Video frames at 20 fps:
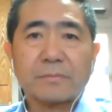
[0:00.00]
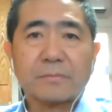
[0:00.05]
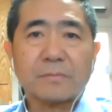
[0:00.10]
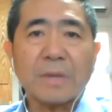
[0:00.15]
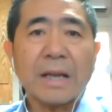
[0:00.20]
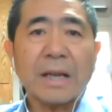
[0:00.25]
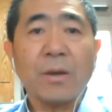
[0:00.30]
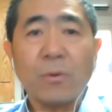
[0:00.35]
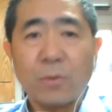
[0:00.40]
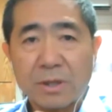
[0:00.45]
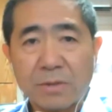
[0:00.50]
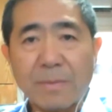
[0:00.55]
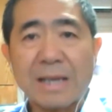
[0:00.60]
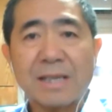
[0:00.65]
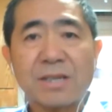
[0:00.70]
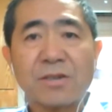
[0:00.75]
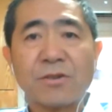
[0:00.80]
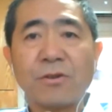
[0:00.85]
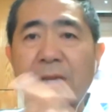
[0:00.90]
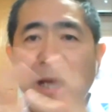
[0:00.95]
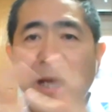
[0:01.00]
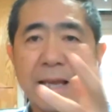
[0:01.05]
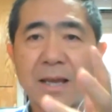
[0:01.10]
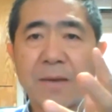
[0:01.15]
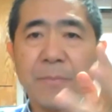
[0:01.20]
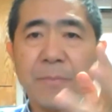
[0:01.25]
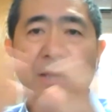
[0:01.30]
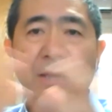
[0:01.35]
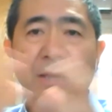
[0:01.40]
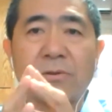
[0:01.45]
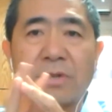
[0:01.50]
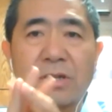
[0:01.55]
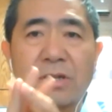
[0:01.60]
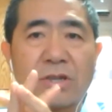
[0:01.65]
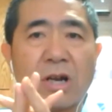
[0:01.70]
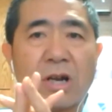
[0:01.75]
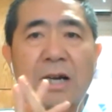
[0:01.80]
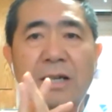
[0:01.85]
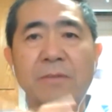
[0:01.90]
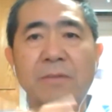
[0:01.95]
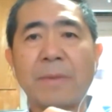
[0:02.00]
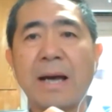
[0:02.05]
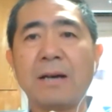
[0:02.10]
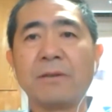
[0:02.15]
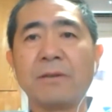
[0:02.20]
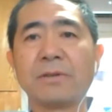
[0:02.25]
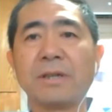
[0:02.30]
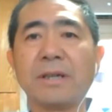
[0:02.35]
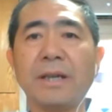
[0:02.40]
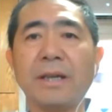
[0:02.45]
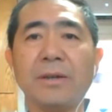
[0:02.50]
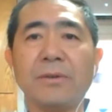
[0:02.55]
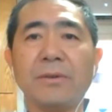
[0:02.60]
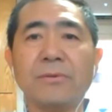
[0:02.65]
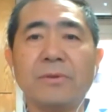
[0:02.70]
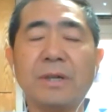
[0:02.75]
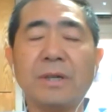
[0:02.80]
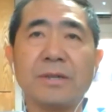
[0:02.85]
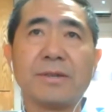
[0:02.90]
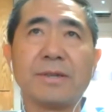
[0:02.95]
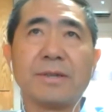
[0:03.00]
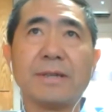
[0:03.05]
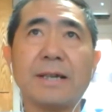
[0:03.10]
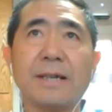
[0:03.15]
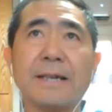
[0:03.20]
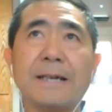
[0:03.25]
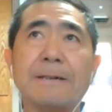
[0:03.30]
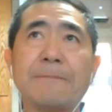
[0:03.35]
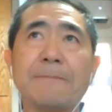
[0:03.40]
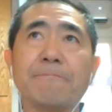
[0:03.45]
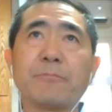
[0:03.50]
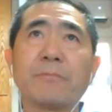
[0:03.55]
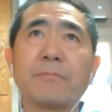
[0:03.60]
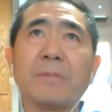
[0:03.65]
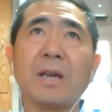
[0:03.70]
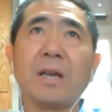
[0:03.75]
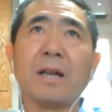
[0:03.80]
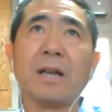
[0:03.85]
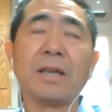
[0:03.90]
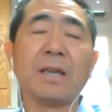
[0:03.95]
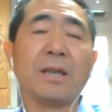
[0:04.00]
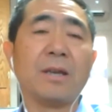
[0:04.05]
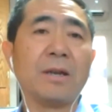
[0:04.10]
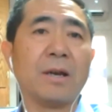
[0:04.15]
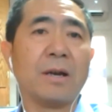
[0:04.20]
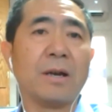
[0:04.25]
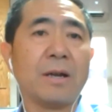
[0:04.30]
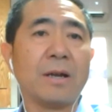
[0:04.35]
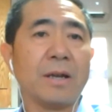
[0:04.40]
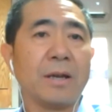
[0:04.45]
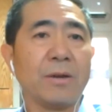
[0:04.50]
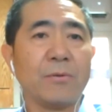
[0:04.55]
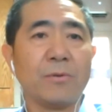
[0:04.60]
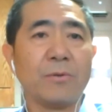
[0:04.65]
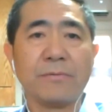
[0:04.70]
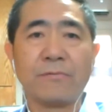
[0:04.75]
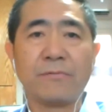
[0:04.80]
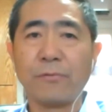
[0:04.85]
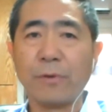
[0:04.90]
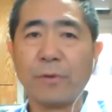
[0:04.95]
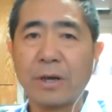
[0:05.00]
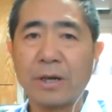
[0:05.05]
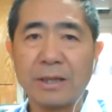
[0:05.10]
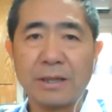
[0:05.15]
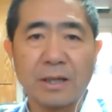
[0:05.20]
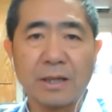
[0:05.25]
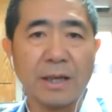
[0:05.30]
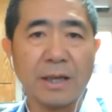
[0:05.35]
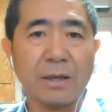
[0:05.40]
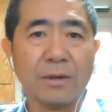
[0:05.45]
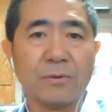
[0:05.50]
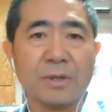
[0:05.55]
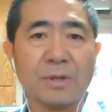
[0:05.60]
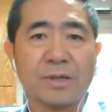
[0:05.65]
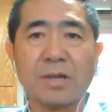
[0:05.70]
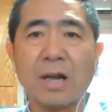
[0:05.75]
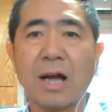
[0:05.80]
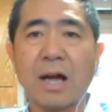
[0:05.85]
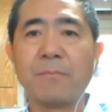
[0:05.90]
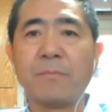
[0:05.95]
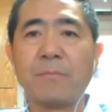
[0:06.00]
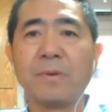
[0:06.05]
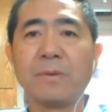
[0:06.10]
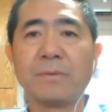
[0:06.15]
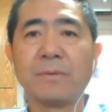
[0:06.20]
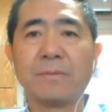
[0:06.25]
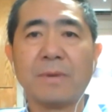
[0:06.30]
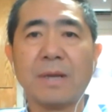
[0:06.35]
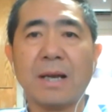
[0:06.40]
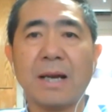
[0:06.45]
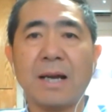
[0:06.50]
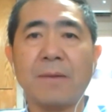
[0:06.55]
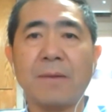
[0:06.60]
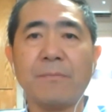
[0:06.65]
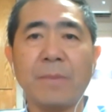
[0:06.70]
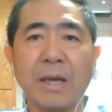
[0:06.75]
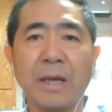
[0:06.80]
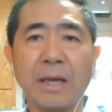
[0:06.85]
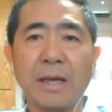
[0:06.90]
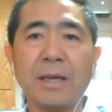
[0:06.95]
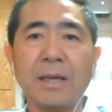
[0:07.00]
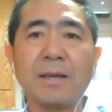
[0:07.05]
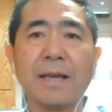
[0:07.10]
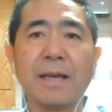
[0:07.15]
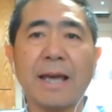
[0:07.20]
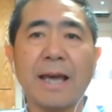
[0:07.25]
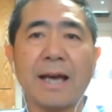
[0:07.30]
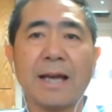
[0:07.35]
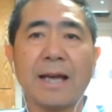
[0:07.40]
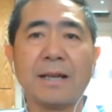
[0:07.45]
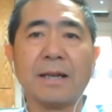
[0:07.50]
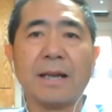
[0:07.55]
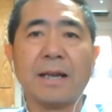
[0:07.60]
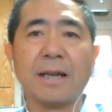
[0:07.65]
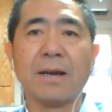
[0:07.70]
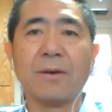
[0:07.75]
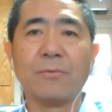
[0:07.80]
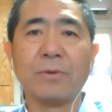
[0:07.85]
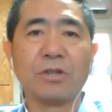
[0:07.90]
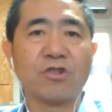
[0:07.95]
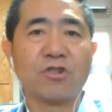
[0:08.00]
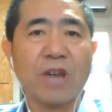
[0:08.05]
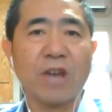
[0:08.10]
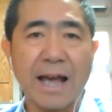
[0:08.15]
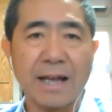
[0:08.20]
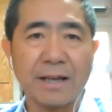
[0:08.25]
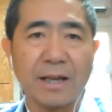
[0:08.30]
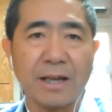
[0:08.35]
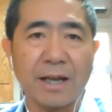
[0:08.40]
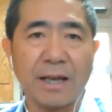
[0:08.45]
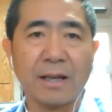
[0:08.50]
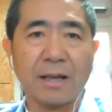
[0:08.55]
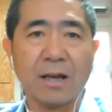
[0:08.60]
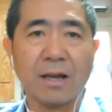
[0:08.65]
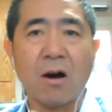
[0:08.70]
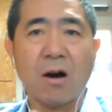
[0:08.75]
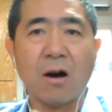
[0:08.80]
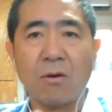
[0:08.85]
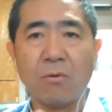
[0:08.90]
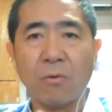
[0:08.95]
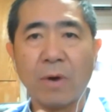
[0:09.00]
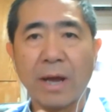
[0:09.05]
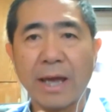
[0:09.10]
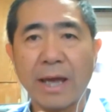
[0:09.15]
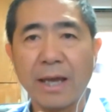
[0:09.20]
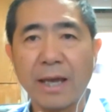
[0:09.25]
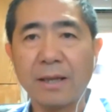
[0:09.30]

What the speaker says: he was my student, like Pedro just talked about. He was, he would frequently would stop me, and we chat in the hallway